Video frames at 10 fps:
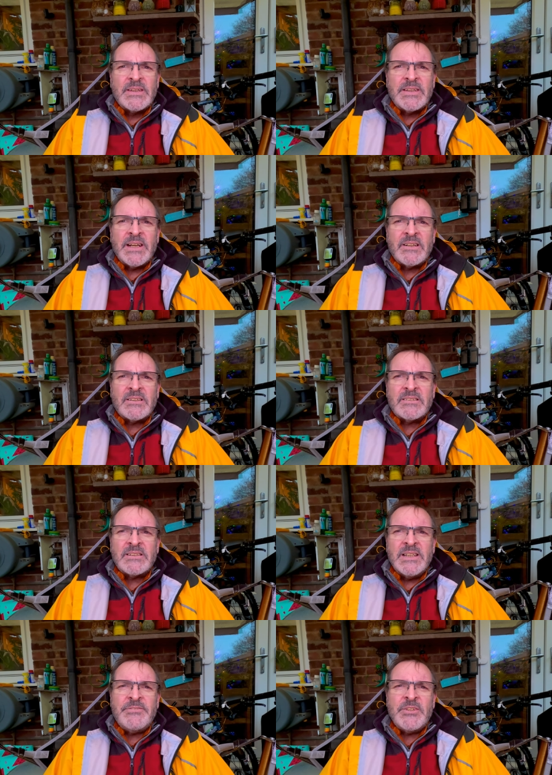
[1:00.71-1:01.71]
Now,
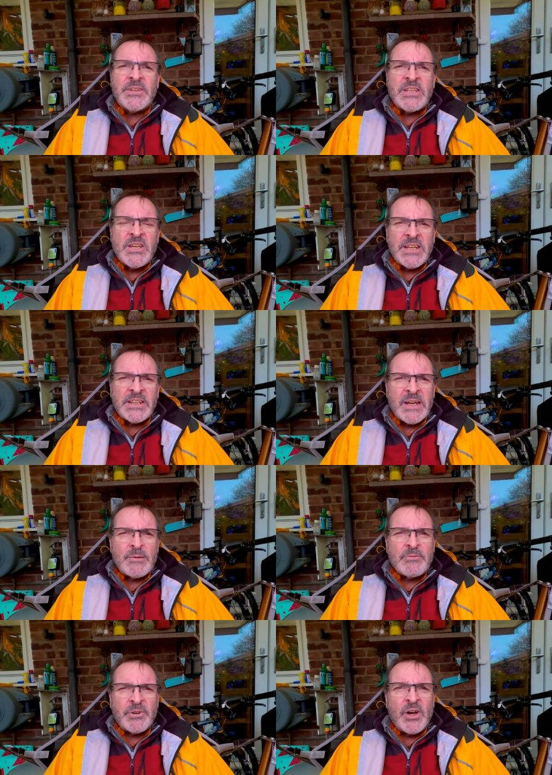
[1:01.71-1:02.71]
if you think you're going to come
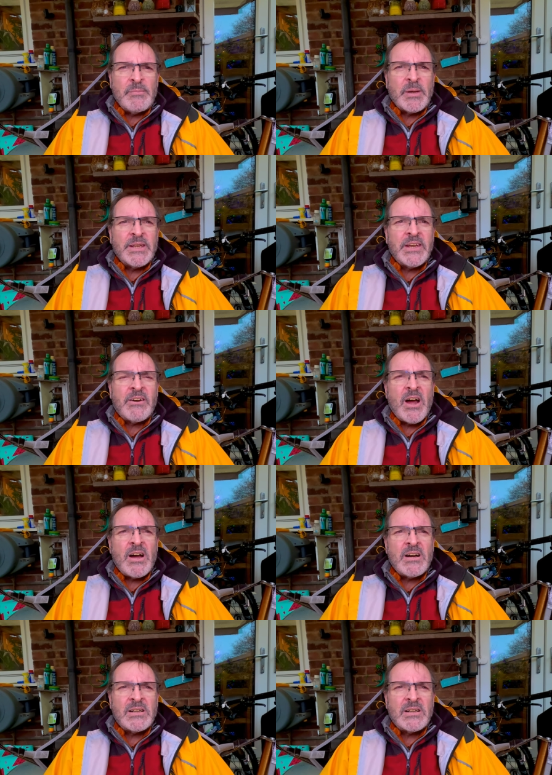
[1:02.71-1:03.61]
and find me, there are